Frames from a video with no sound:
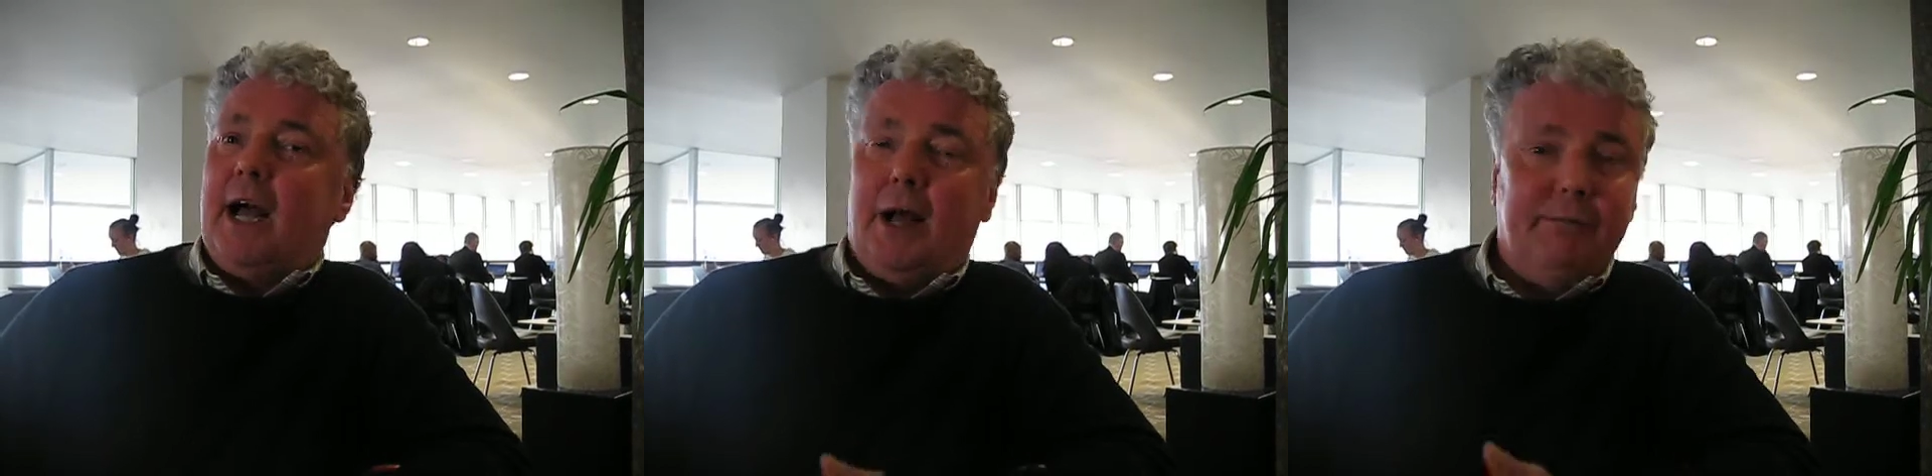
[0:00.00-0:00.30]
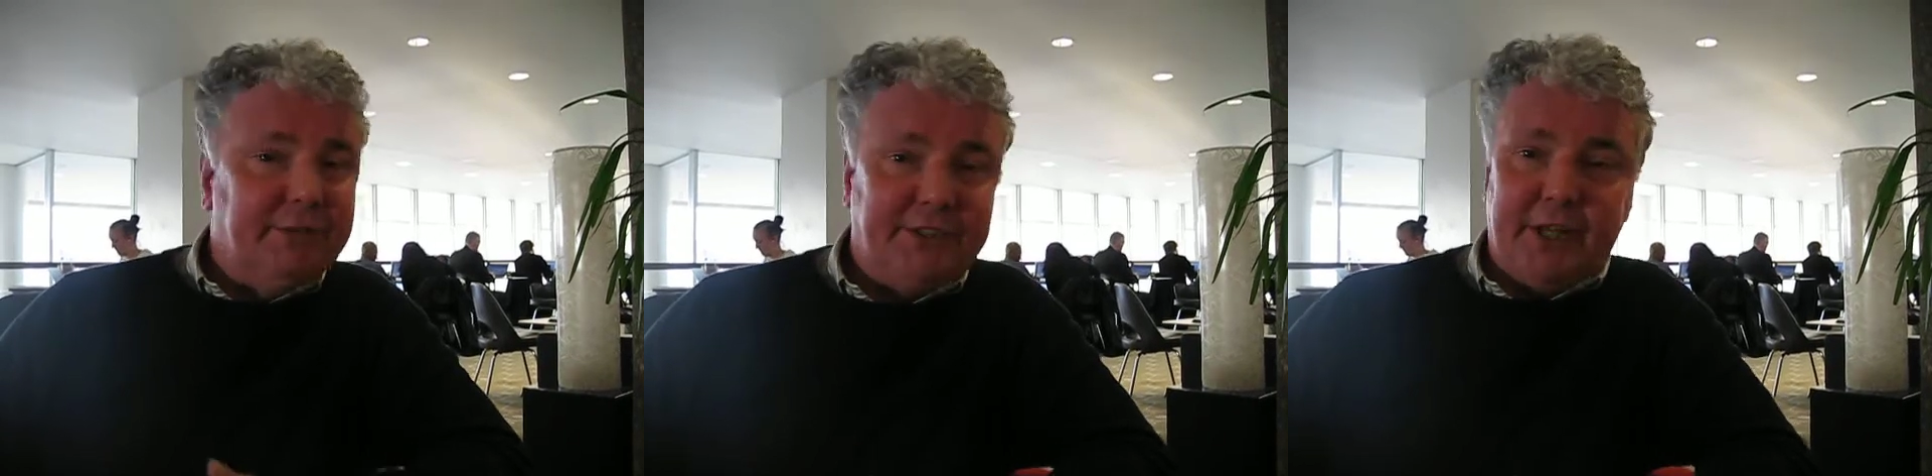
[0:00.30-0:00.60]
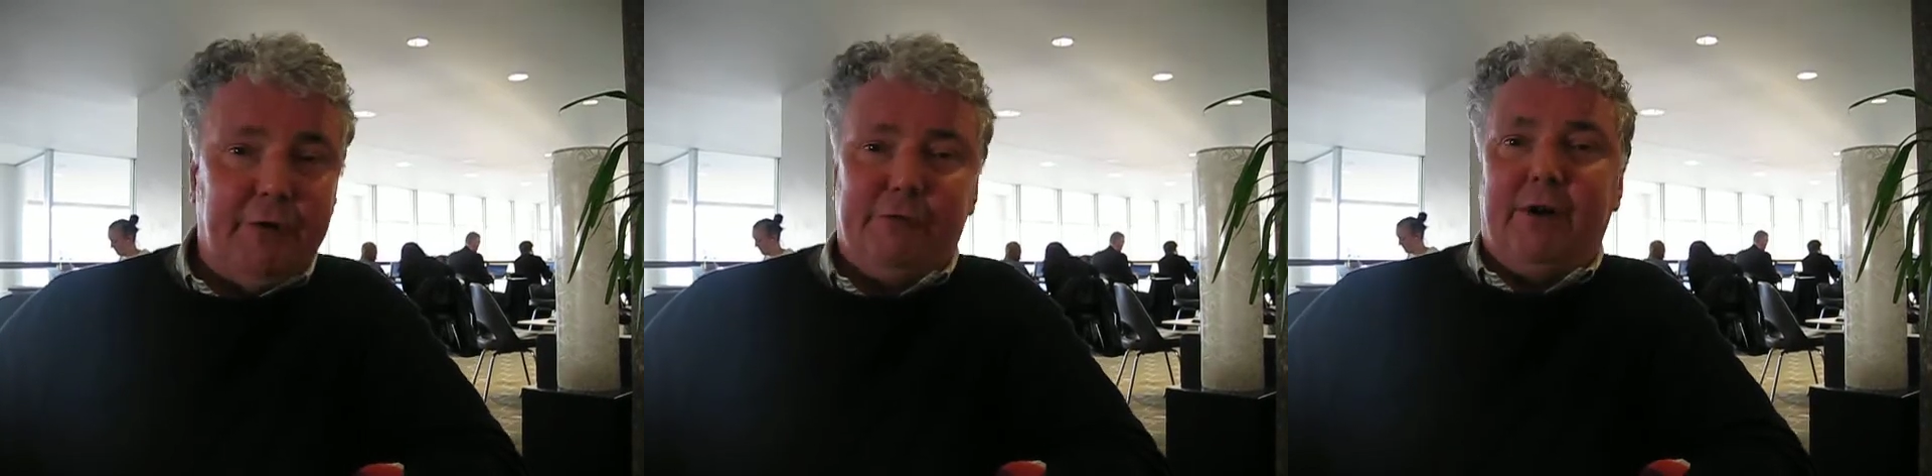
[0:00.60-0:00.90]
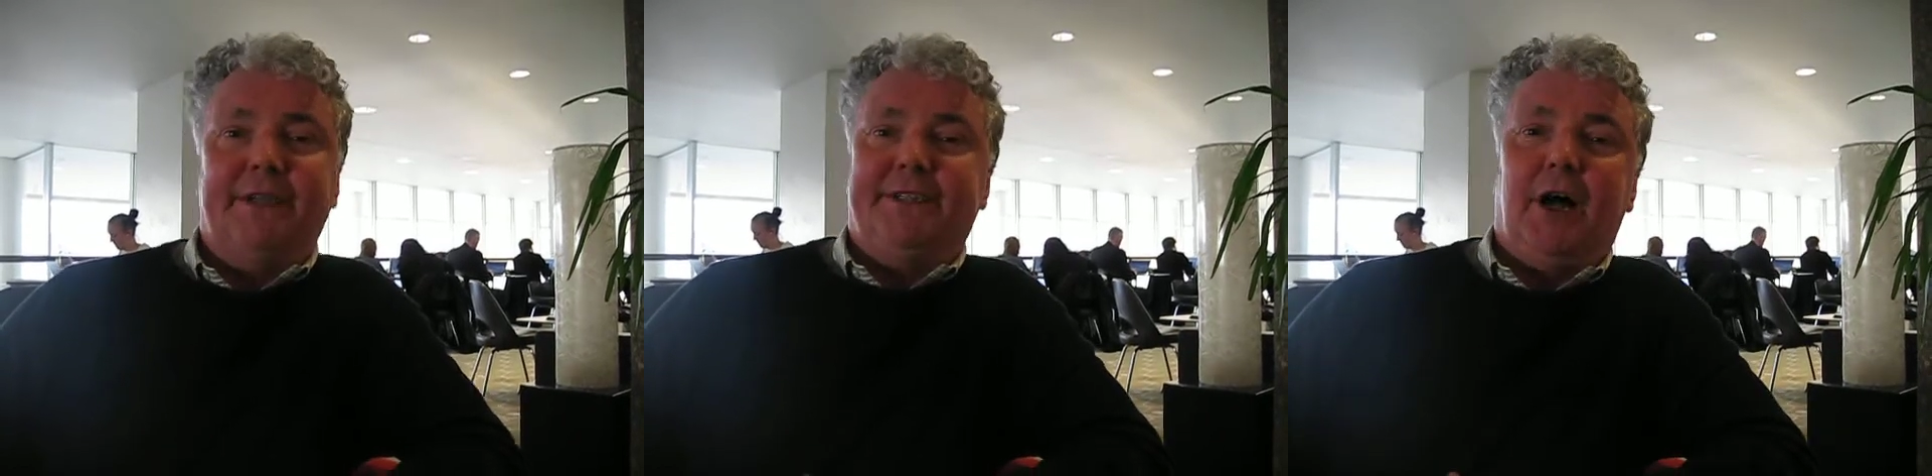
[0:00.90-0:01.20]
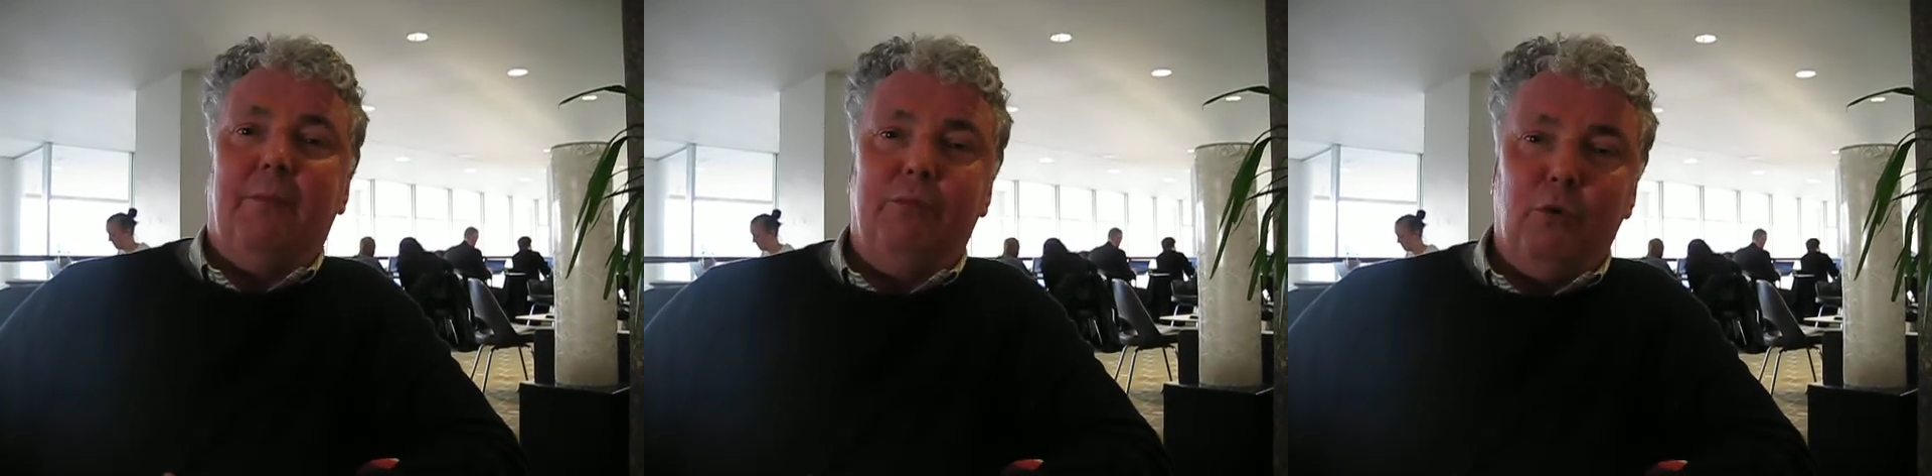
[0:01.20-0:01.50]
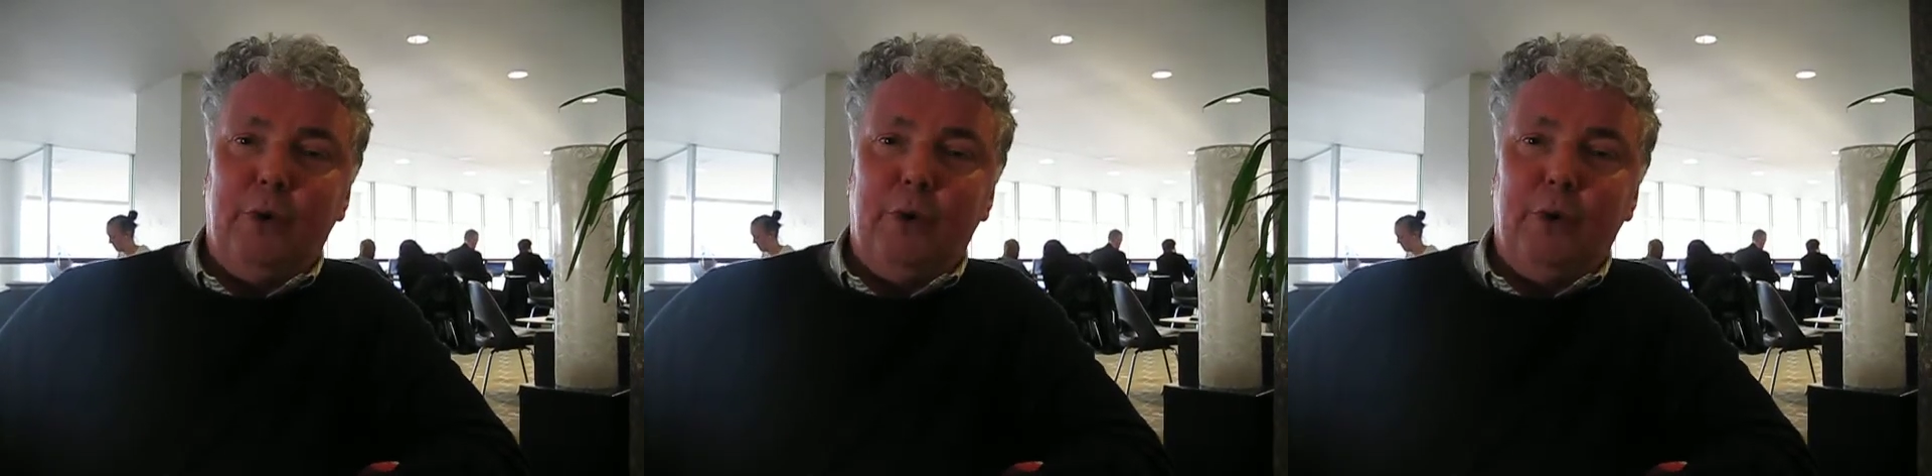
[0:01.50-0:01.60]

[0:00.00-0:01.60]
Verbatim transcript: Um, so, for example,